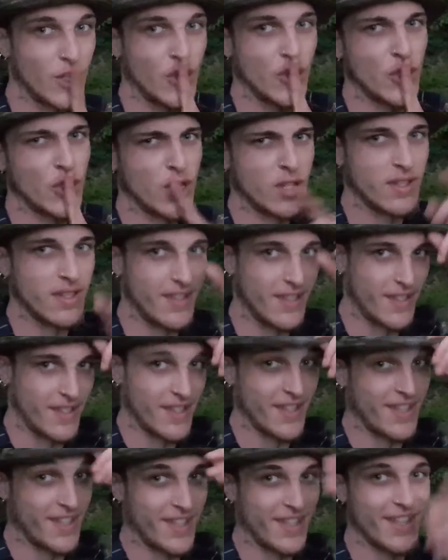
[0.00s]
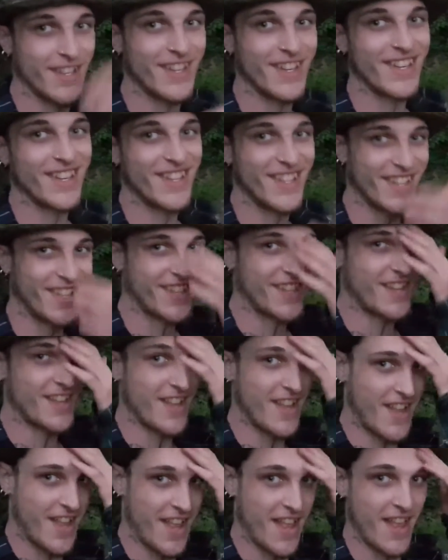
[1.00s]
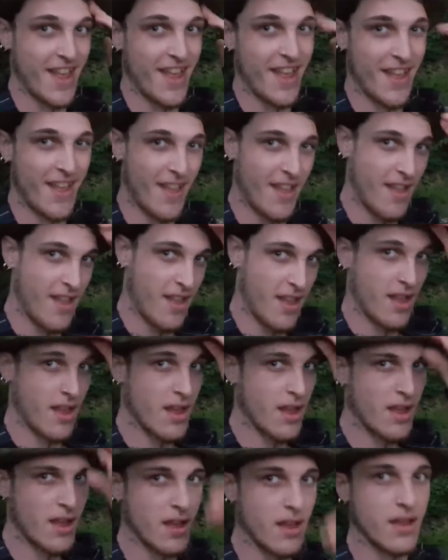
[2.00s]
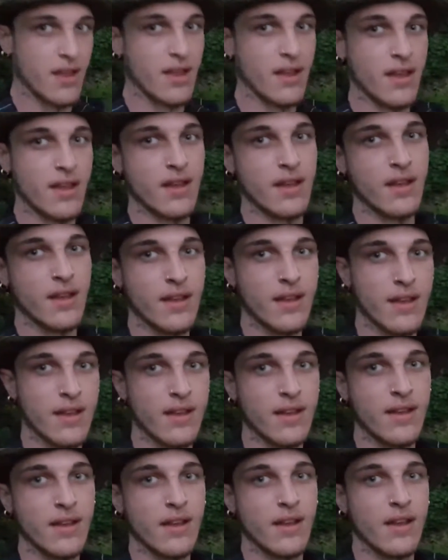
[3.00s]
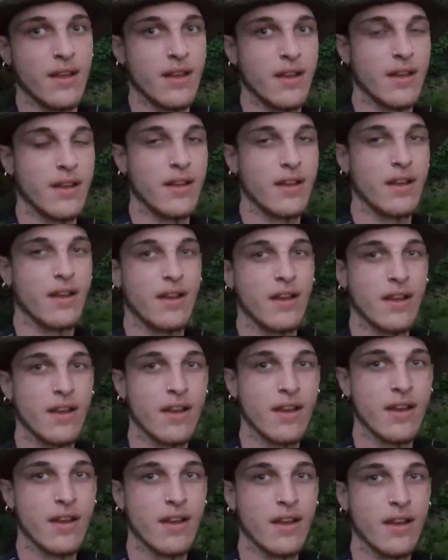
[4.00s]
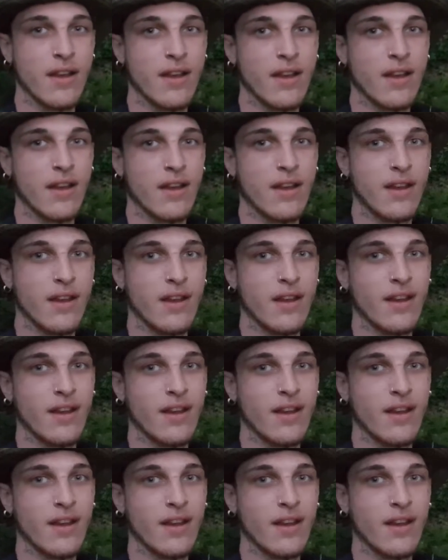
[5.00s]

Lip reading: No one is speaking in this clip.